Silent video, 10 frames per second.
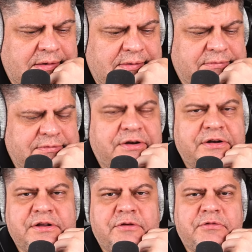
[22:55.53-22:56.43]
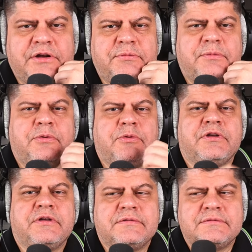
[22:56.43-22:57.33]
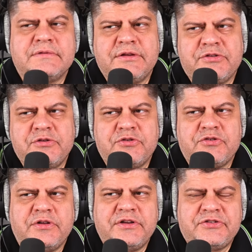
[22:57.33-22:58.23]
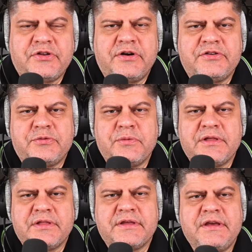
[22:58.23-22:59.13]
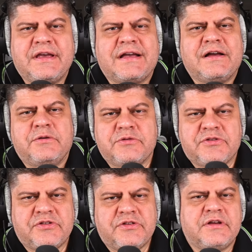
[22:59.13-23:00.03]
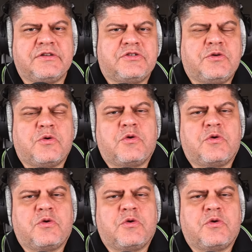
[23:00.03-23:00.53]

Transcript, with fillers: Right now, Vladimir Putin, as usual, he starts with he counts the so